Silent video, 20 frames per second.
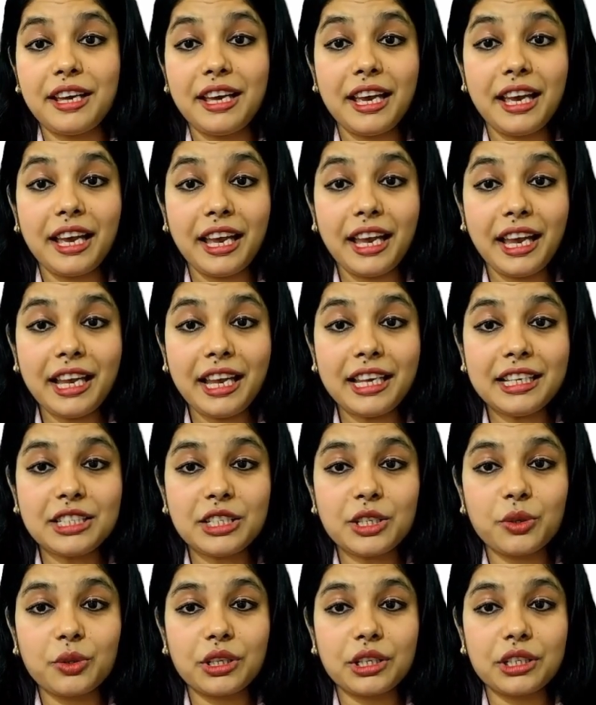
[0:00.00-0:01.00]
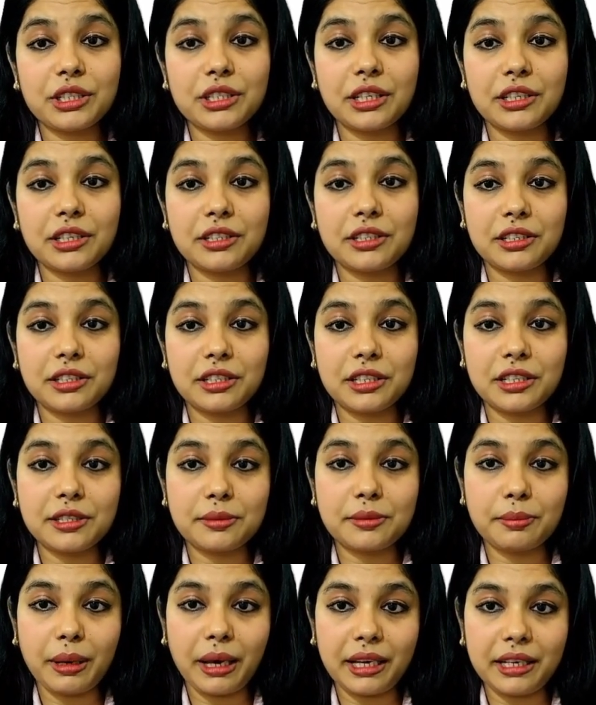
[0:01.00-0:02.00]
8 union territories,
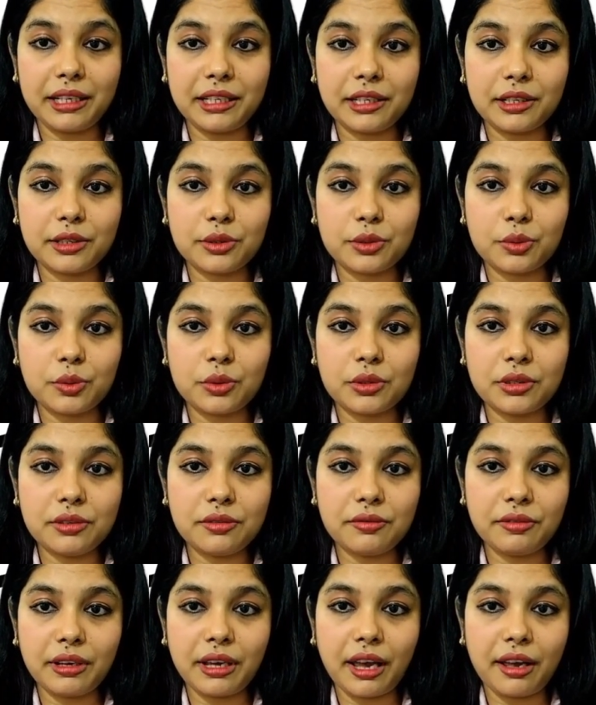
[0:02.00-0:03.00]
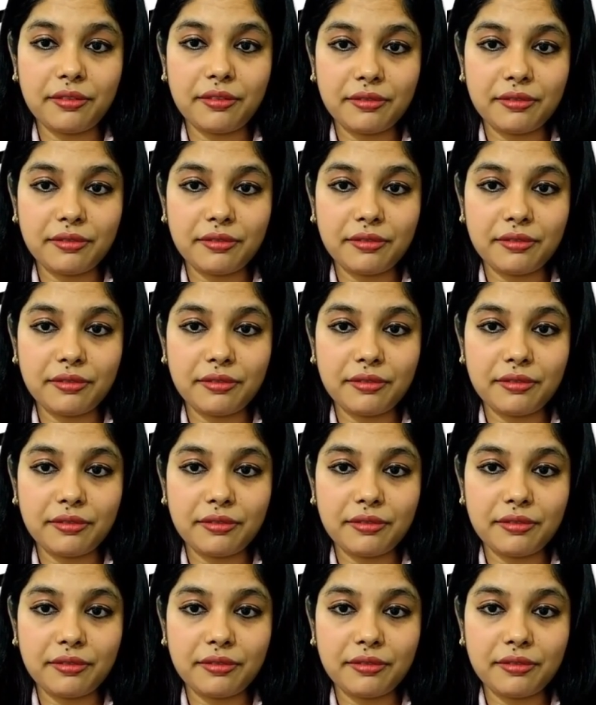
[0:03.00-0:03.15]
my dear students. We have